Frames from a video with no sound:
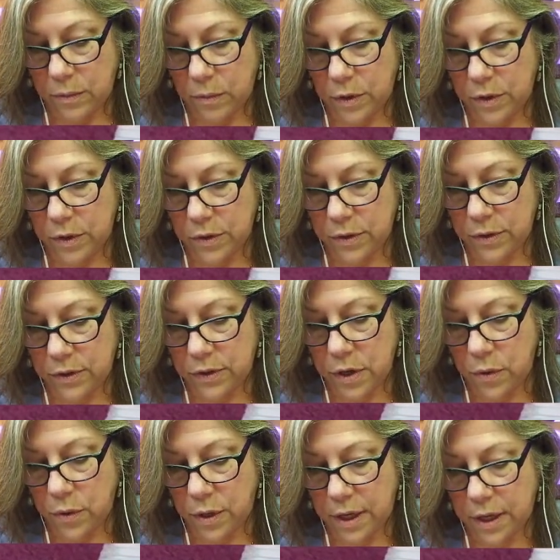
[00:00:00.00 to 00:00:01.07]
when you're
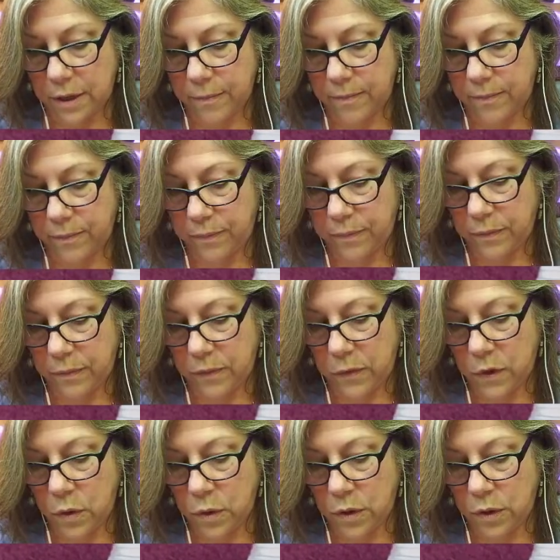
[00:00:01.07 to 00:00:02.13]
sewing,
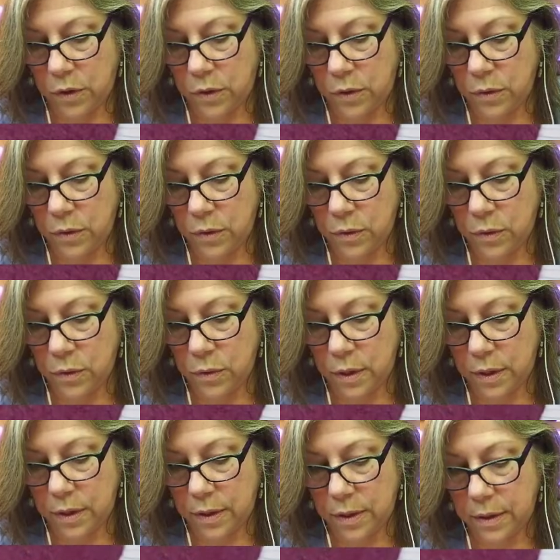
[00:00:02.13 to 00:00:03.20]
you could
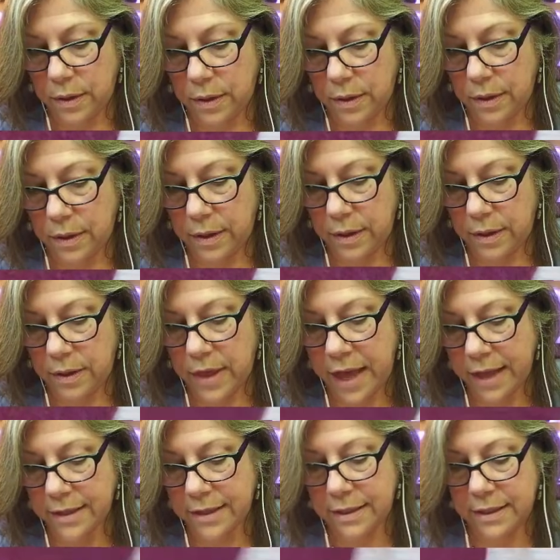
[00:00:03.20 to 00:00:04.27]
do
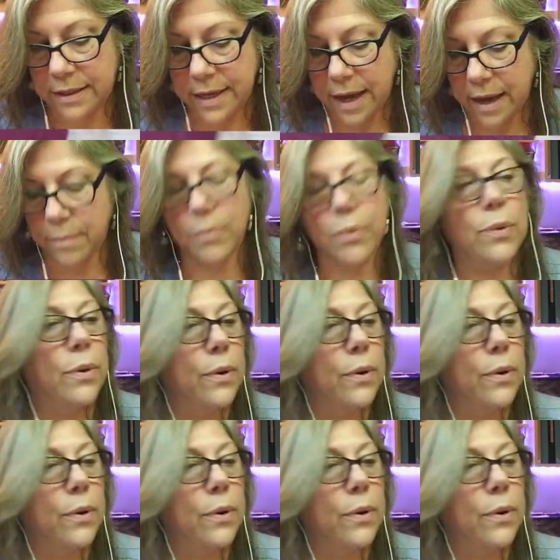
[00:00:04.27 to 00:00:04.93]
that step